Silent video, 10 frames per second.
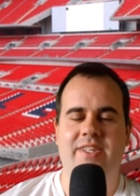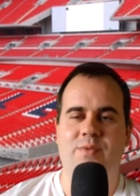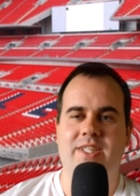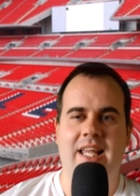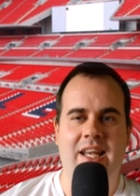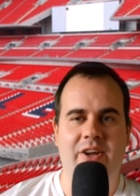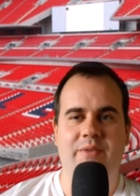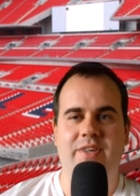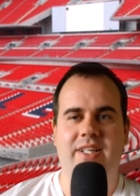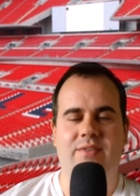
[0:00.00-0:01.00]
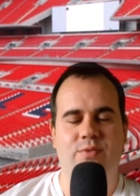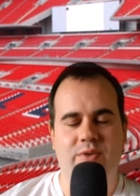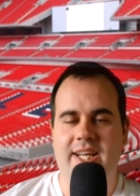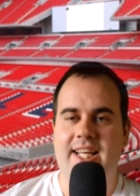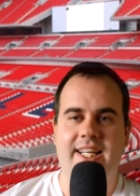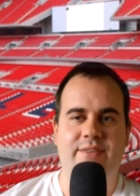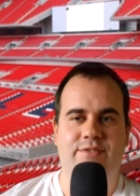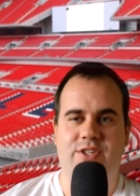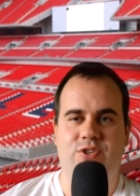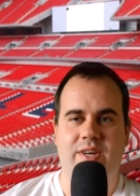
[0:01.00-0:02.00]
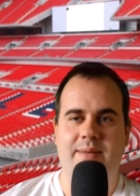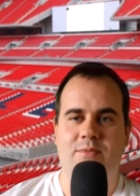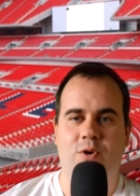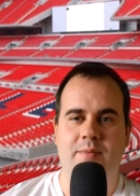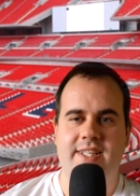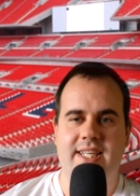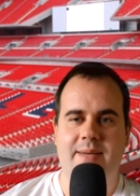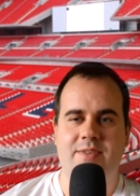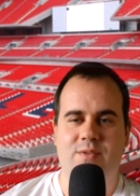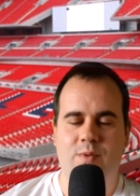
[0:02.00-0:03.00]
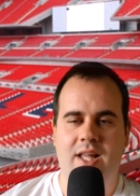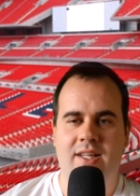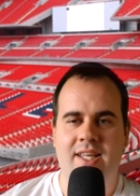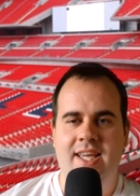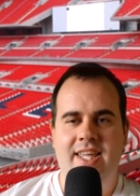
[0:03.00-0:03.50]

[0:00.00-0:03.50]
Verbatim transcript: There was a lot of uh, really frustrating moments um, as well.